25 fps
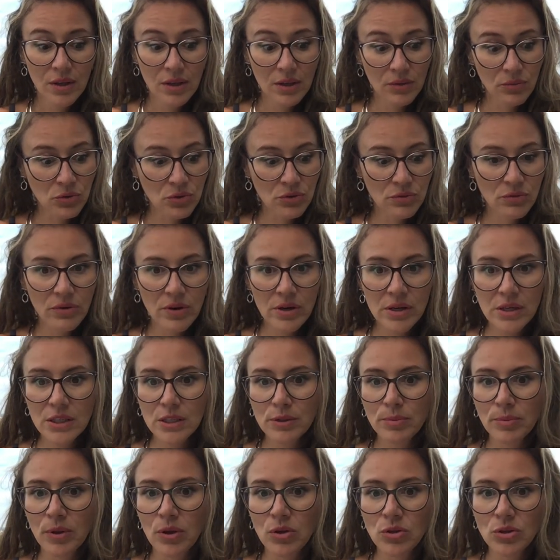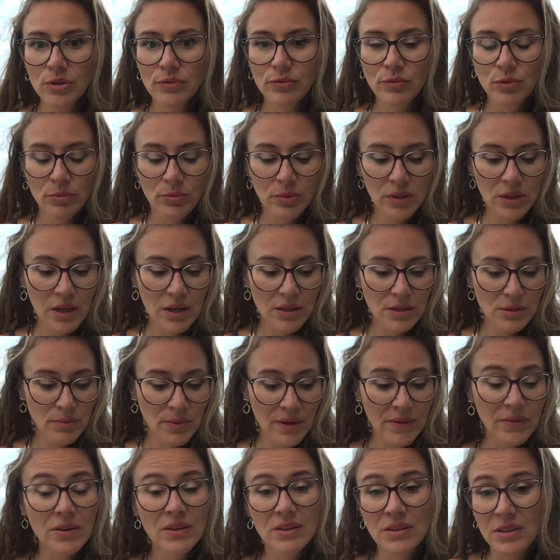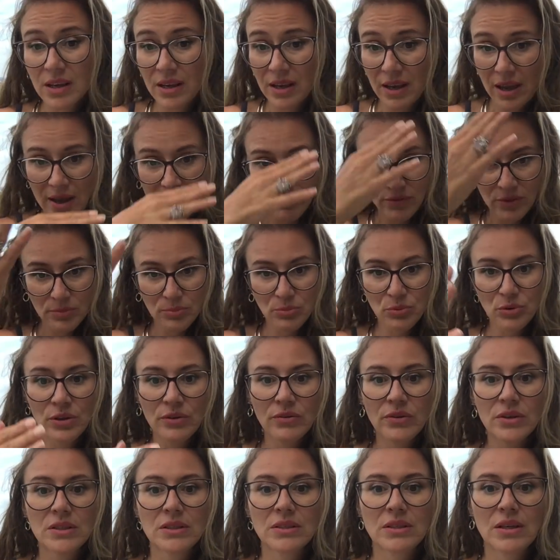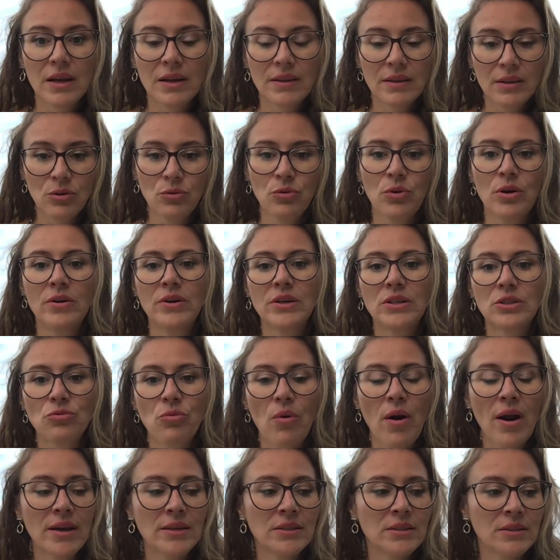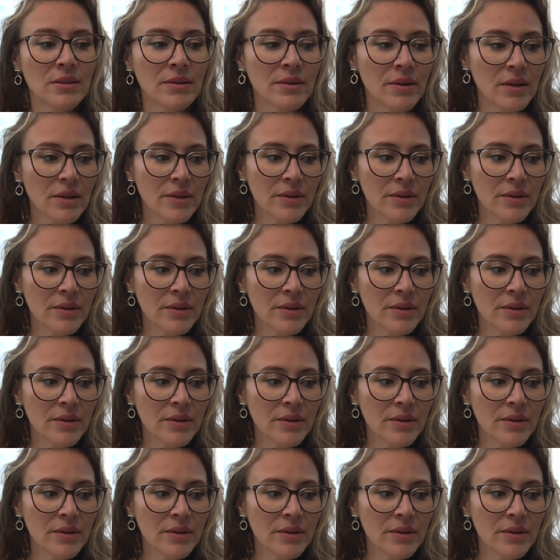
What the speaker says: It was very explosive for me last month because I have the previous sign, Aquarius rising.